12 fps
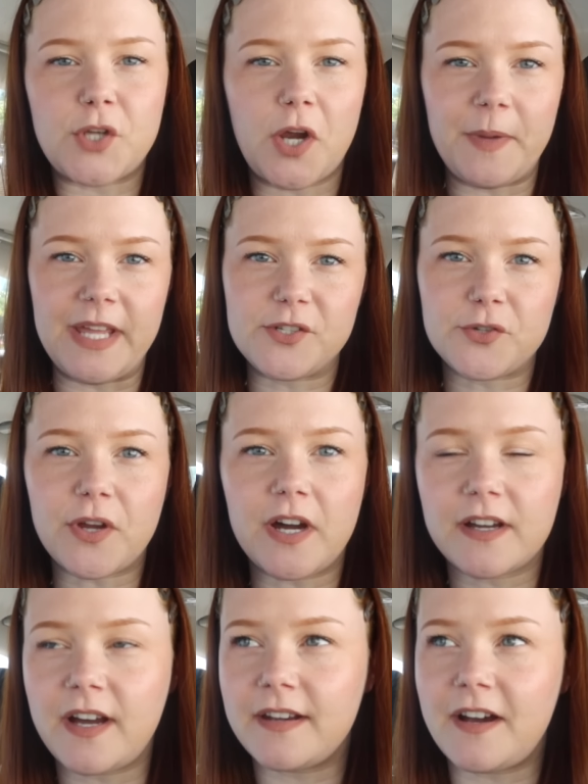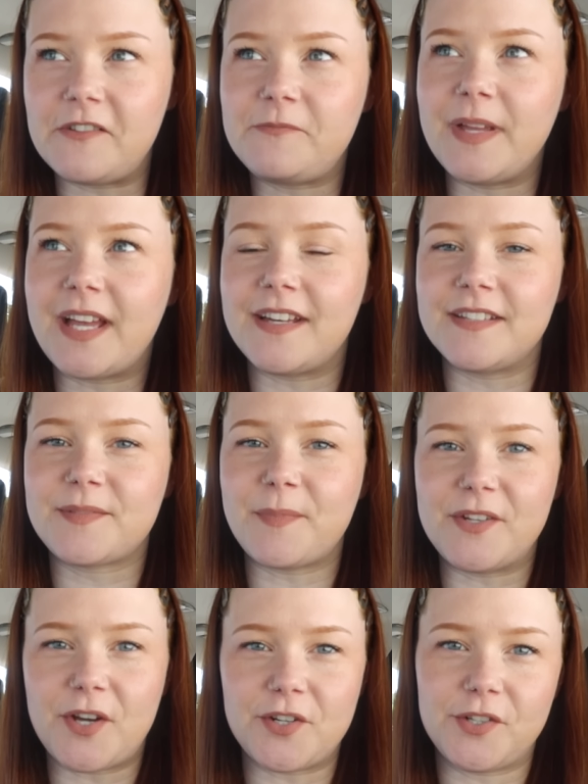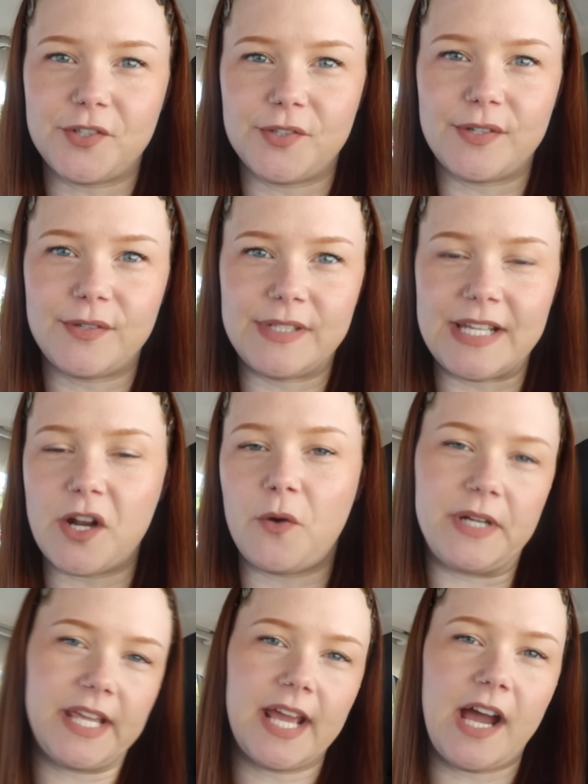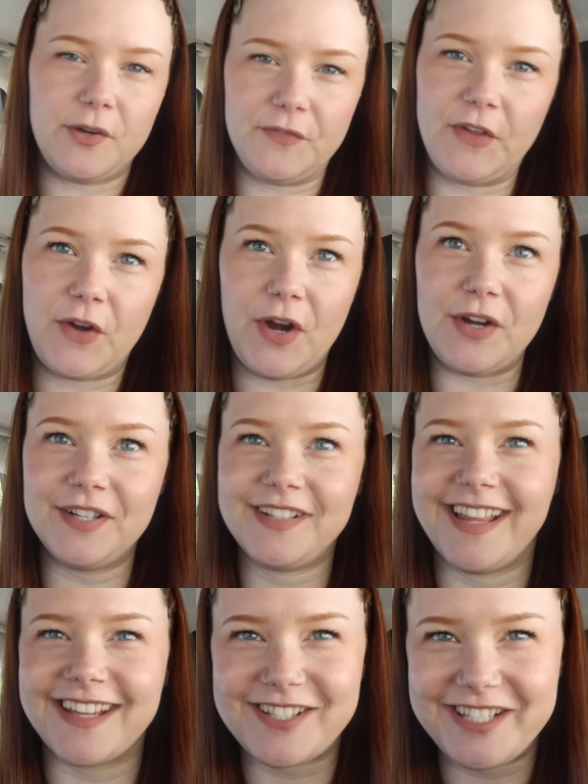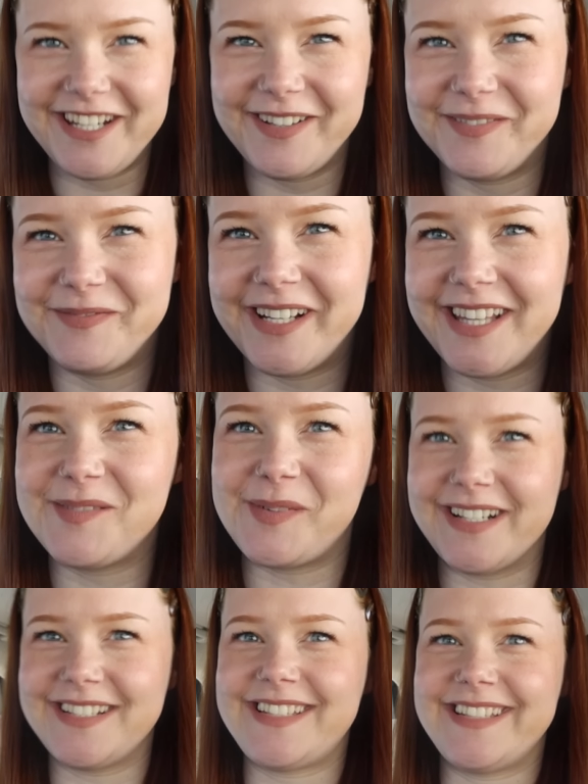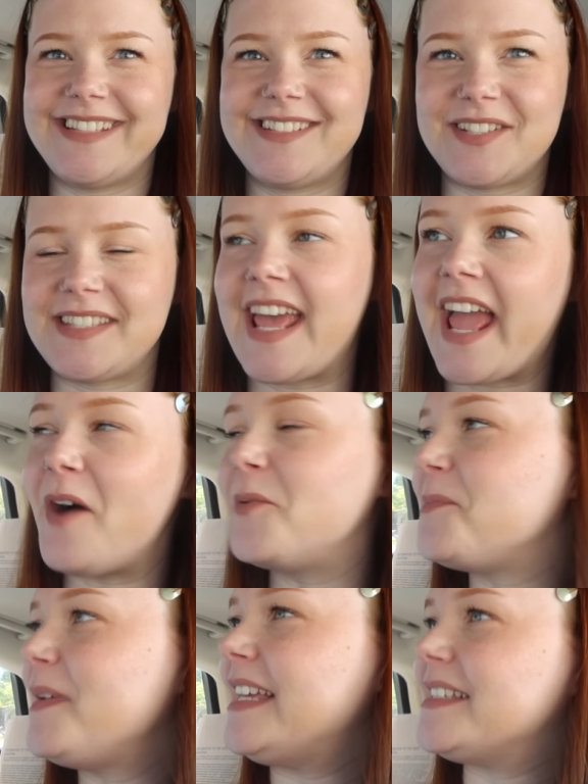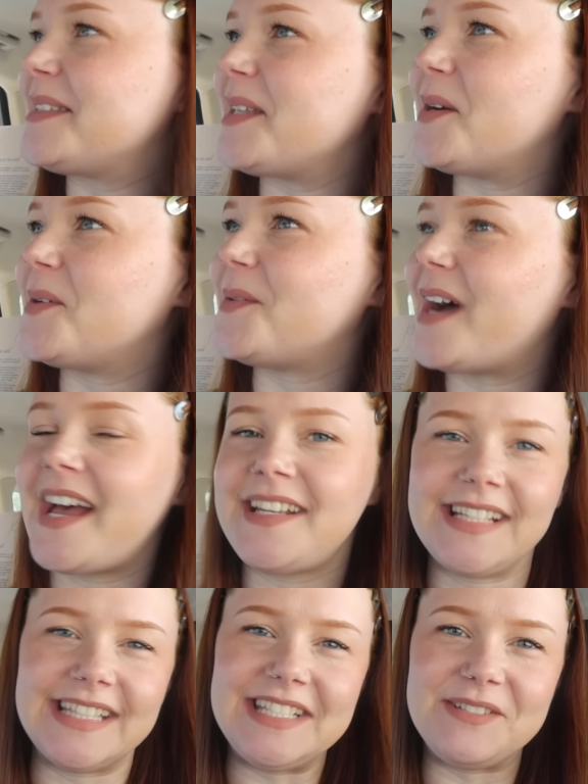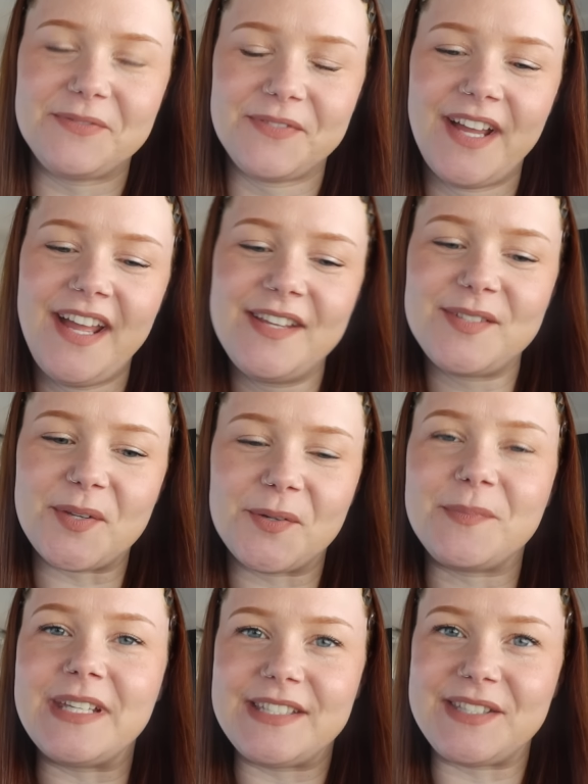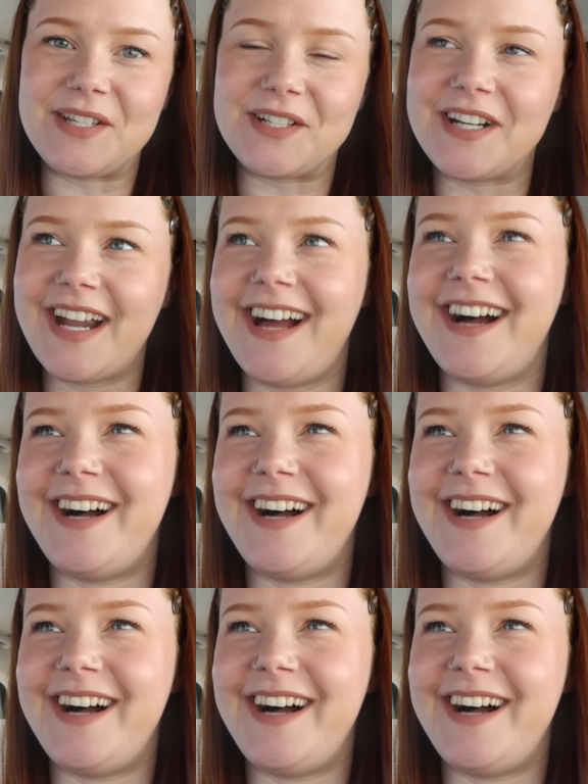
Sorry, my intro got cut off because my daughter did not want to get out of the car. Like, she really wanted to just hang out with me, so I had to leave so it'd be easier.